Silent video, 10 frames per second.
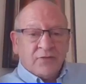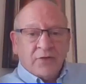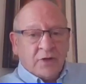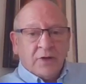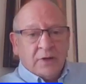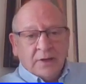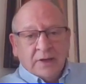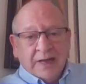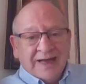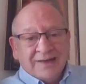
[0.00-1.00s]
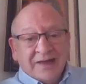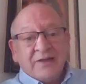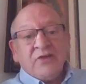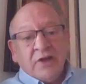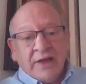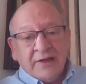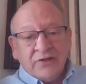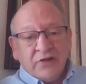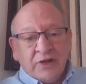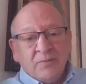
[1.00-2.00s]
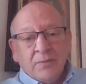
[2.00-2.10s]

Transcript: are highly educated,